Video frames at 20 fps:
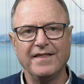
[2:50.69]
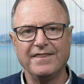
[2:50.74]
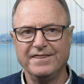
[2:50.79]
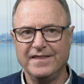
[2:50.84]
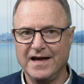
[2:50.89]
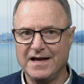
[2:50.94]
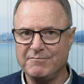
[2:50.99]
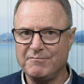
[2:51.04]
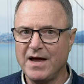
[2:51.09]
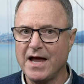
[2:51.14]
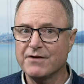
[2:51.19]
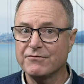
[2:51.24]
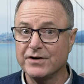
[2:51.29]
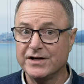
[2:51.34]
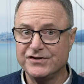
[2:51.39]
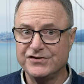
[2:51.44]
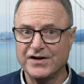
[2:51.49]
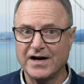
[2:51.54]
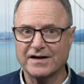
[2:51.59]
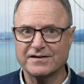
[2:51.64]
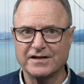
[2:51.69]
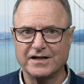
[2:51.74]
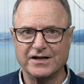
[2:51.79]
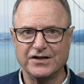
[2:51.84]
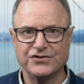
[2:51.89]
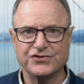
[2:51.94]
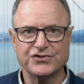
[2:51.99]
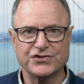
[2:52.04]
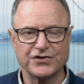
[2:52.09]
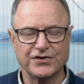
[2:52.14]
they may reject an
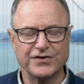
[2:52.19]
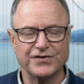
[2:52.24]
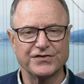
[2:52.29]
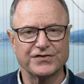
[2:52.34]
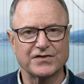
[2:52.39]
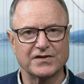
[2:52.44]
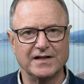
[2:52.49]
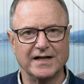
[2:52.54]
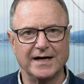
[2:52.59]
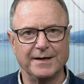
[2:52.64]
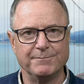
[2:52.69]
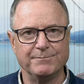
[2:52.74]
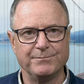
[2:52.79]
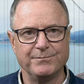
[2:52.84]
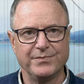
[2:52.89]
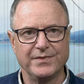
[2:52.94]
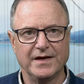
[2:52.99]
insurance claim.